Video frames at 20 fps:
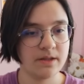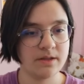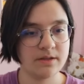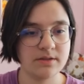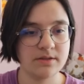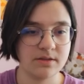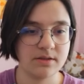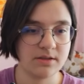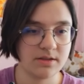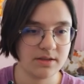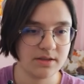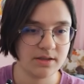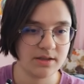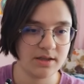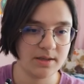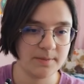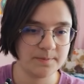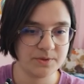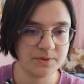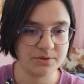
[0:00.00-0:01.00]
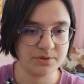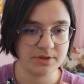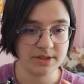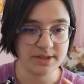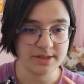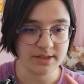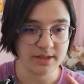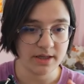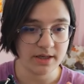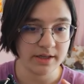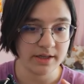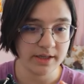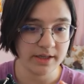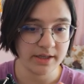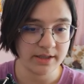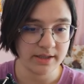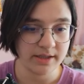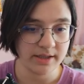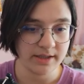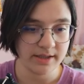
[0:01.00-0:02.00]
Come to this
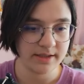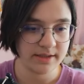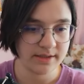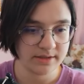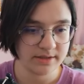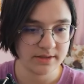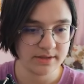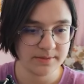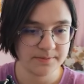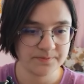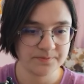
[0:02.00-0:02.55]
area and